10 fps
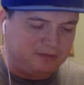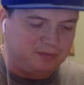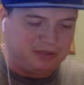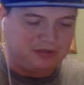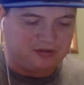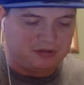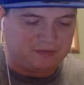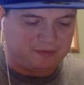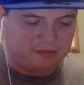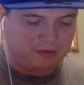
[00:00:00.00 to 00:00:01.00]
players go
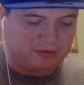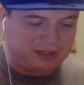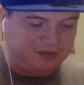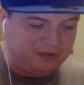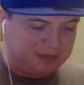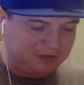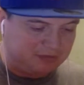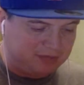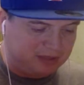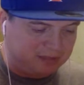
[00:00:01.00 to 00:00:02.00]
for crazy
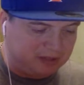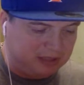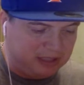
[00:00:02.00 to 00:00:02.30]
amounts of money. But